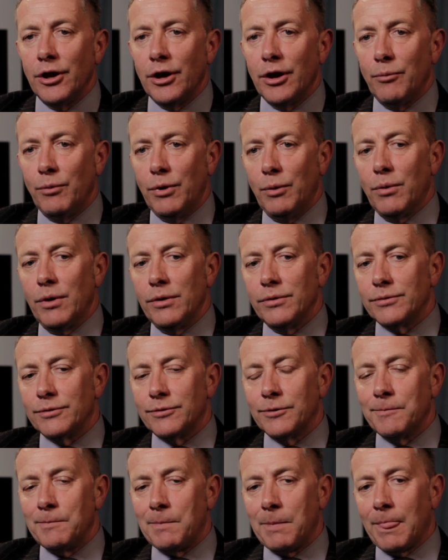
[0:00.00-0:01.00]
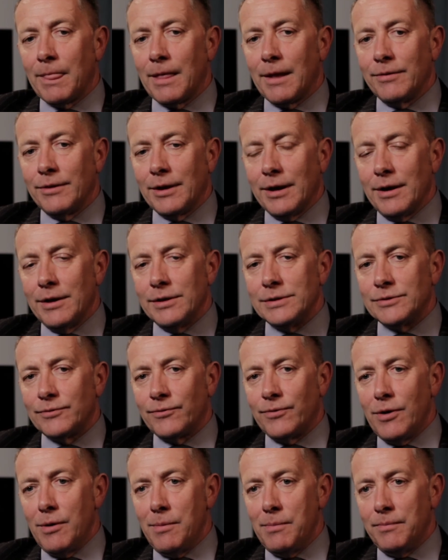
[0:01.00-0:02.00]
and we want the guys
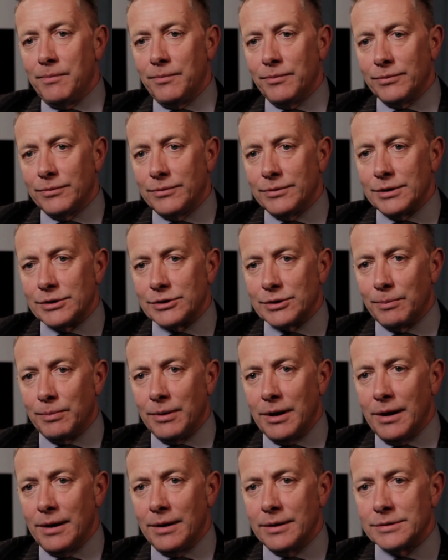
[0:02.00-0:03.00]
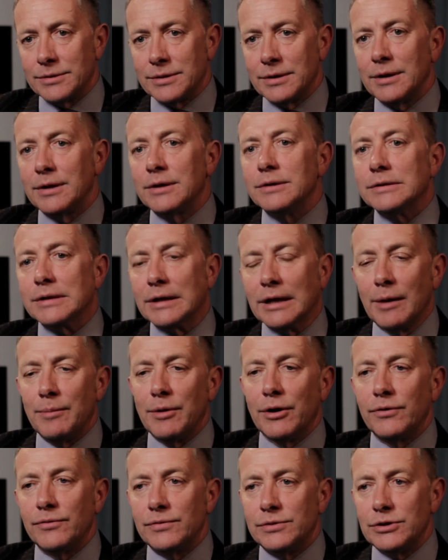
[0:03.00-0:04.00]
from the suppliers to come
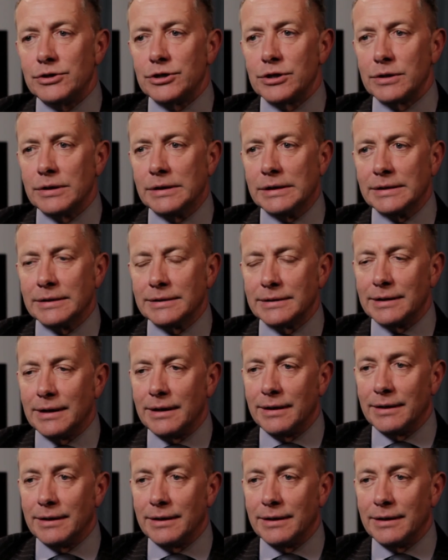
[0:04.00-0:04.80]
over to China.